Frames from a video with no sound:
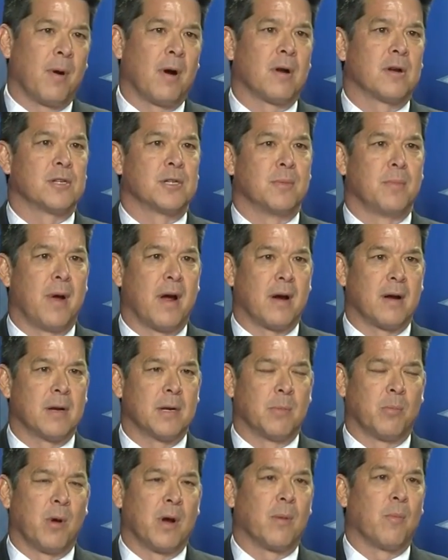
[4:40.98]
I mean, no
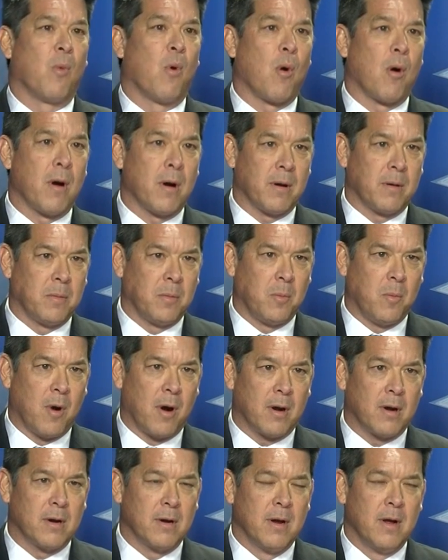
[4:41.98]
connection to that community at all
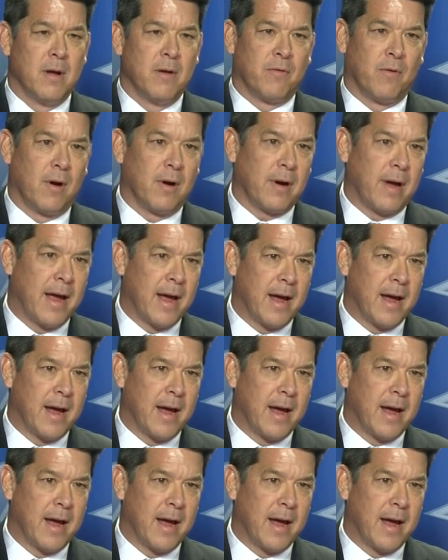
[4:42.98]
whatsoever